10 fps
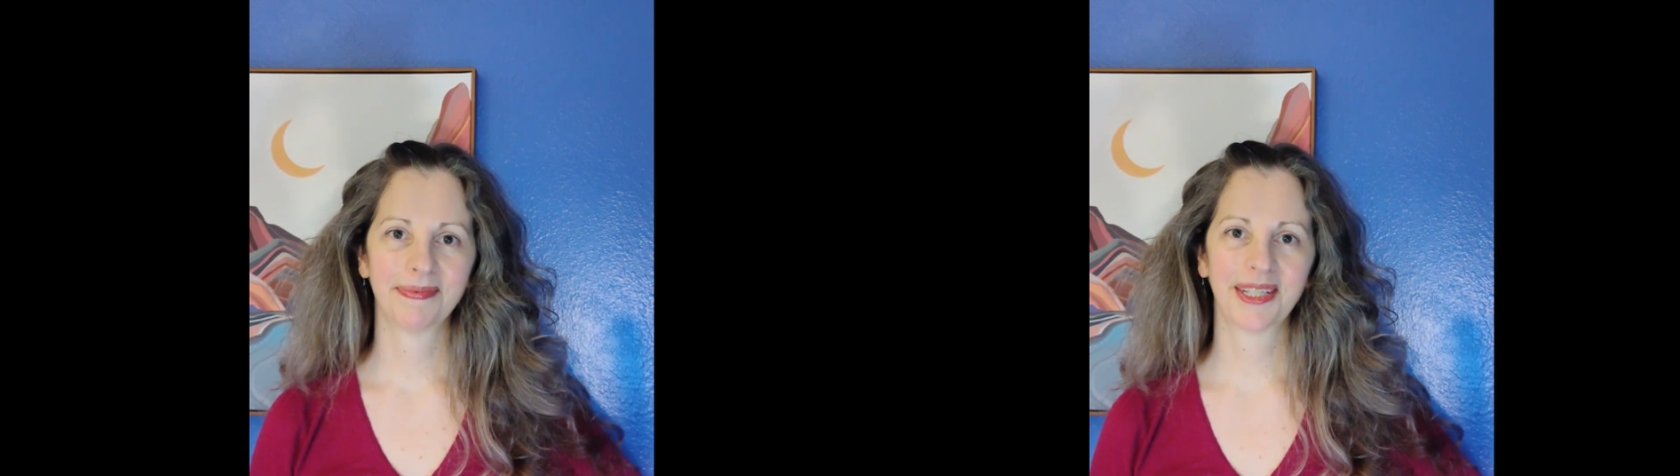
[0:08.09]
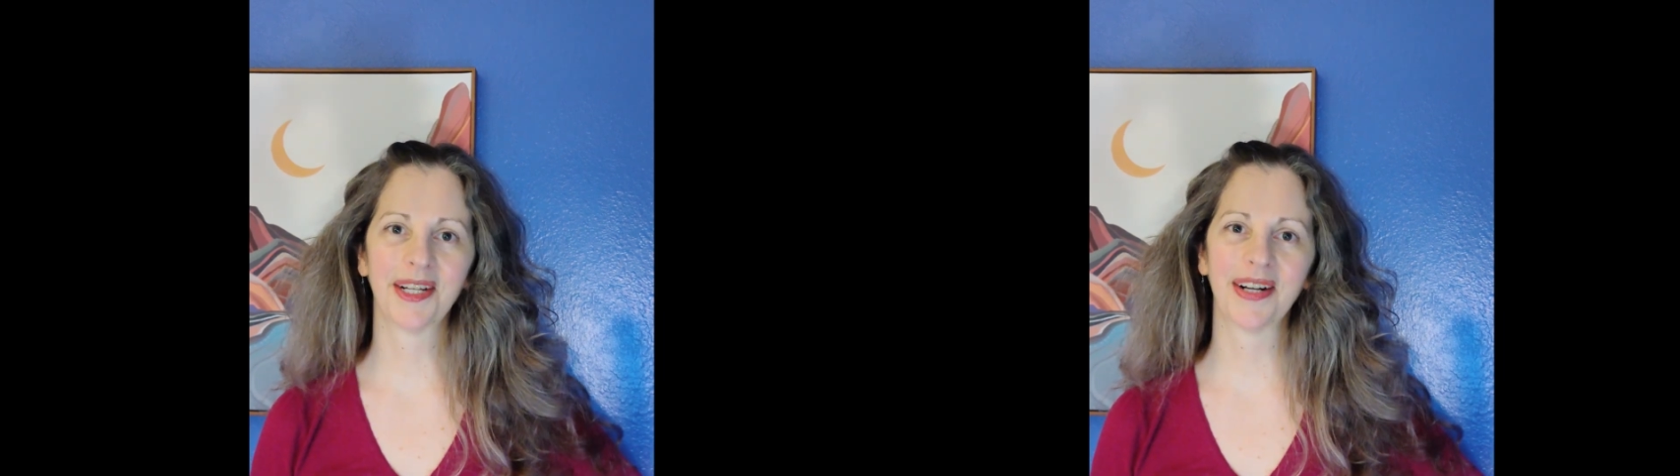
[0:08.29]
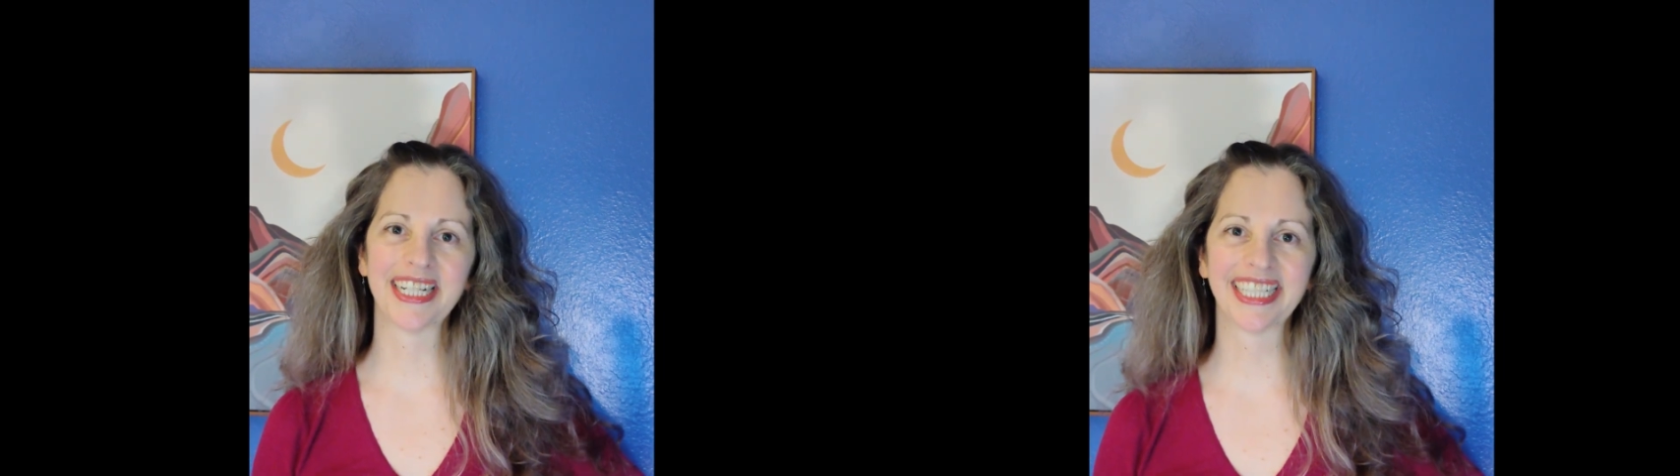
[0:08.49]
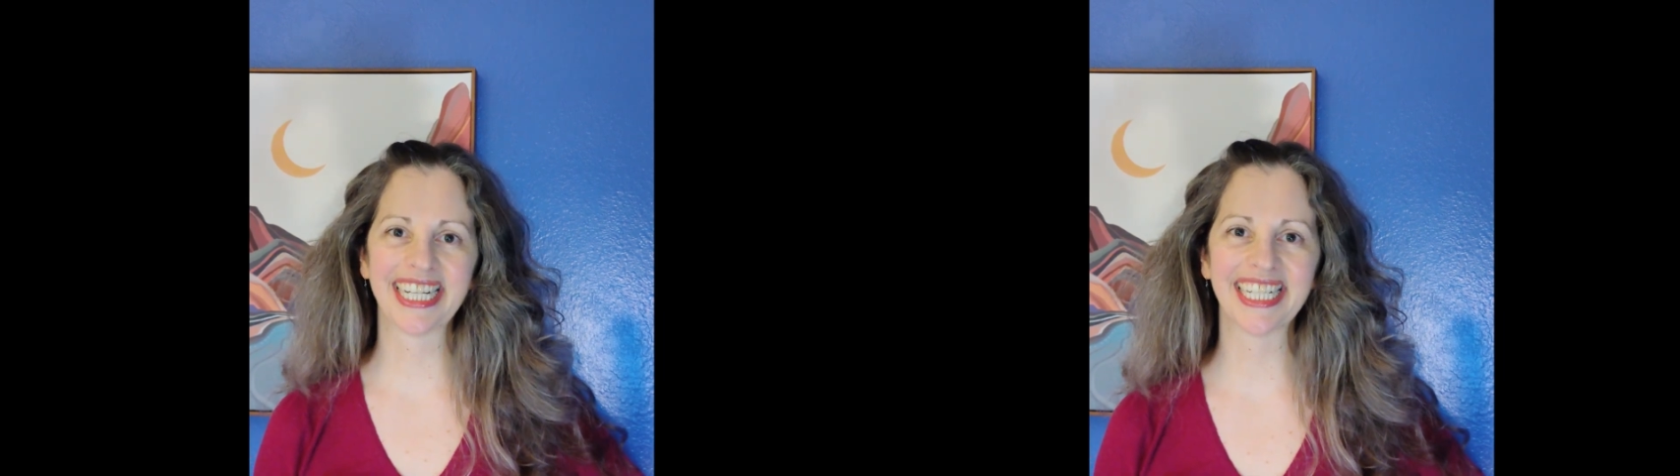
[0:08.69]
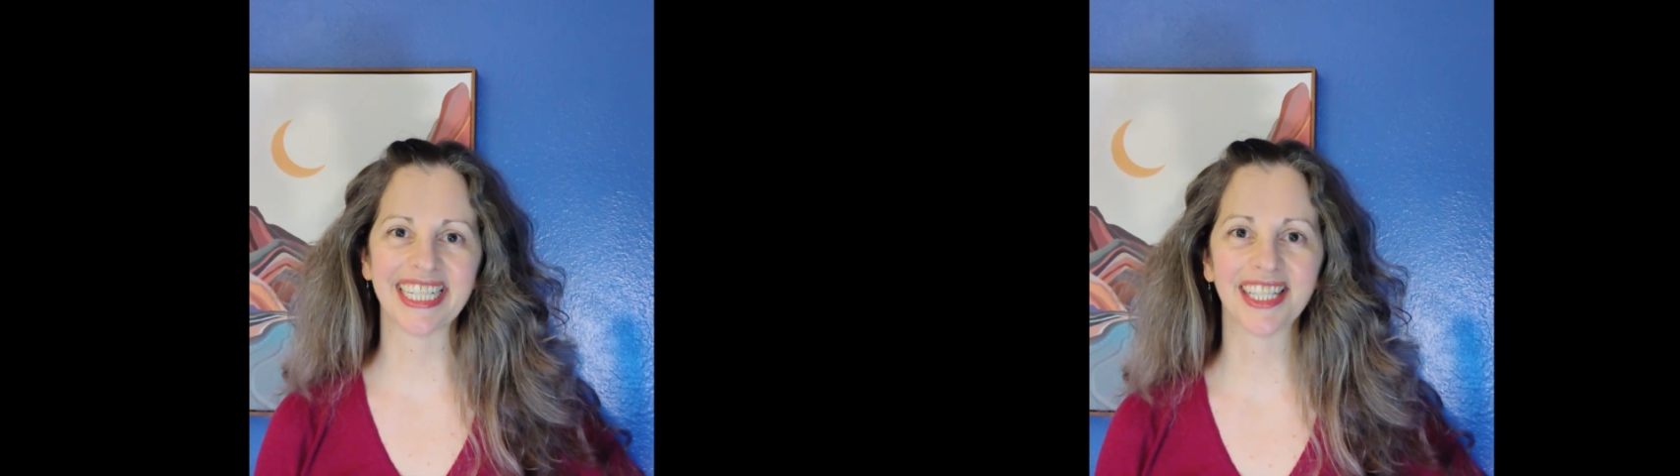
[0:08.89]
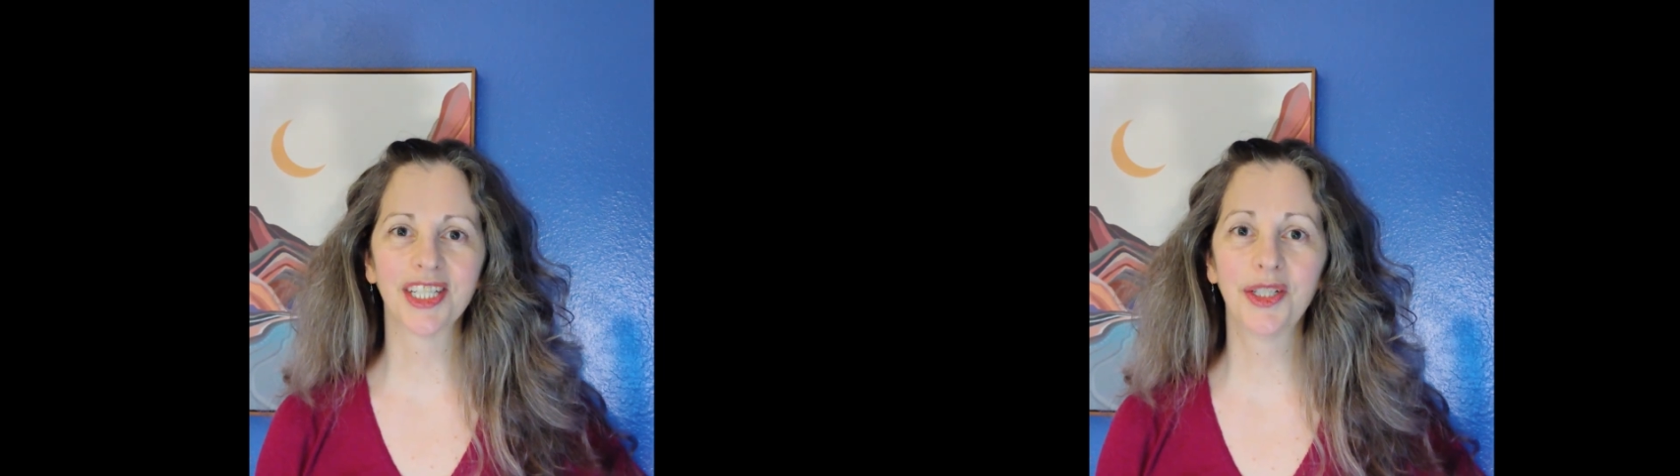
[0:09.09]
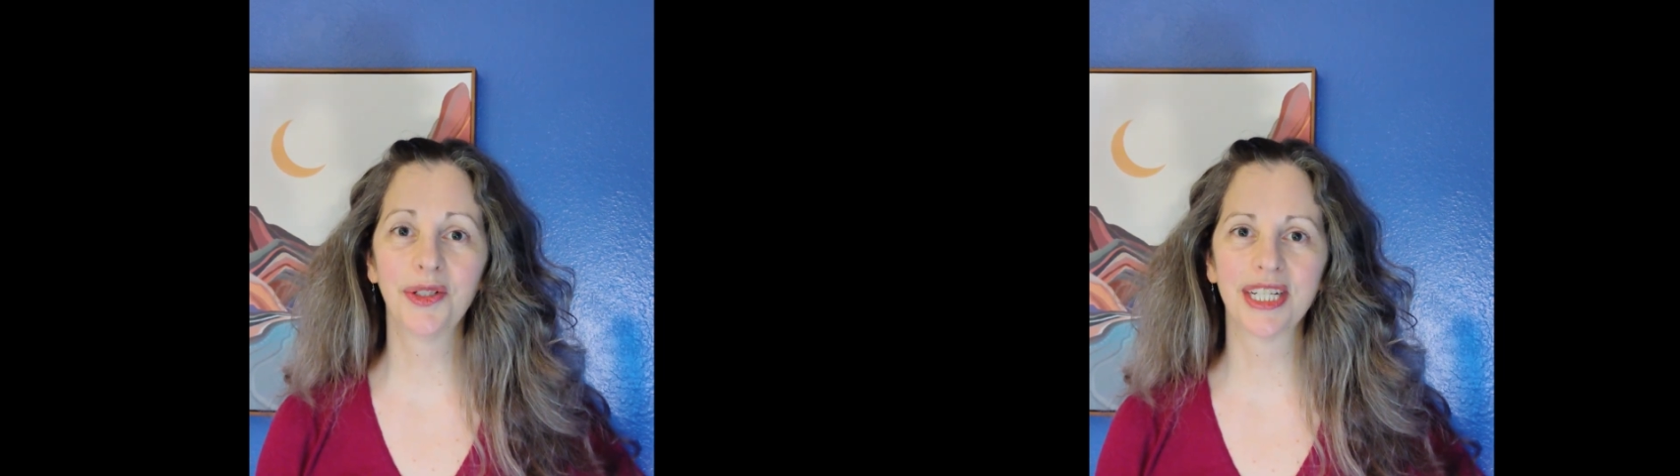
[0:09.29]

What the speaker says: Congratulations, you